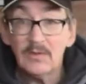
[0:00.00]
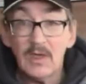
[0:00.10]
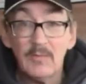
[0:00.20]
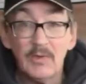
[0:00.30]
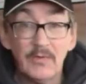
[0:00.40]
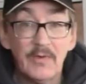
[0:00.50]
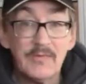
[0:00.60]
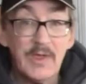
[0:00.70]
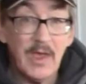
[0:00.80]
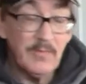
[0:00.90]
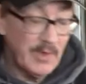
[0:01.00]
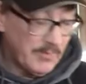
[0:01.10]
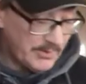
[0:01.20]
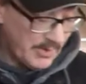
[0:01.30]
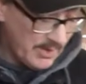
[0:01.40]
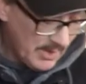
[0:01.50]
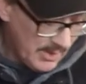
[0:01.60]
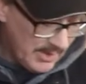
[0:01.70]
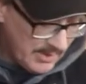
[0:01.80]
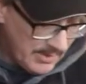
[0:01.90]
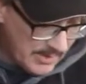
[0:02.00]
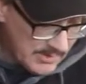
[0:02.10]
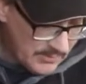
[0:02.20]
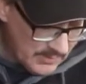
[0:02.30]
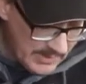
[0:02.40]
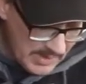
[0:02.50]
Talk about the hoof stand, but I'm going to talk next one